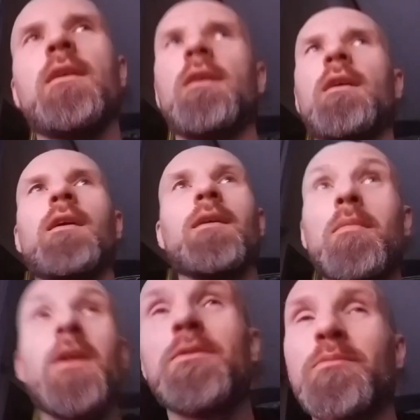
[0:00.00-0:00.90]

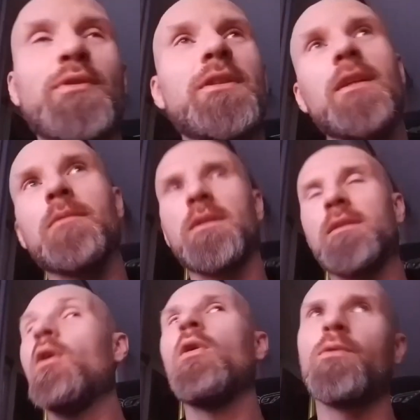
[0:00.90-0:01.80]
Much appreciated, man.
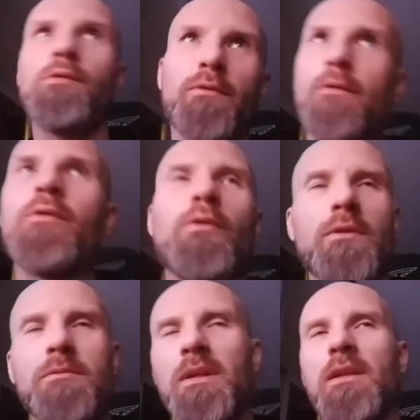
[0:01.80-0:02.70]
No, of
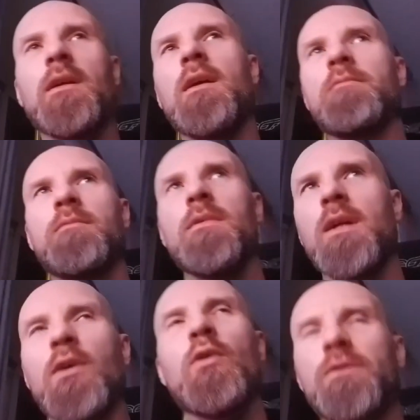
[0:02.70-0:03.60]
course, man.
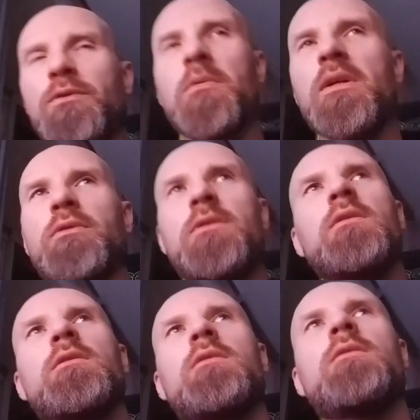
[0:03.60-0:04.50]
I always do my
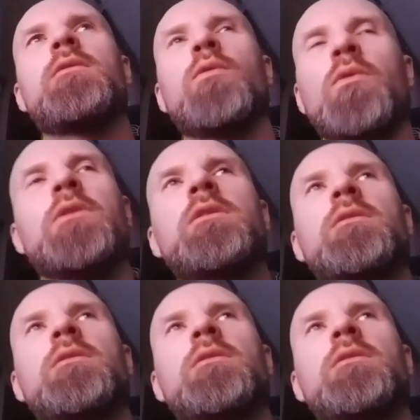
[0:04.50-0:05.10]
research. No worries.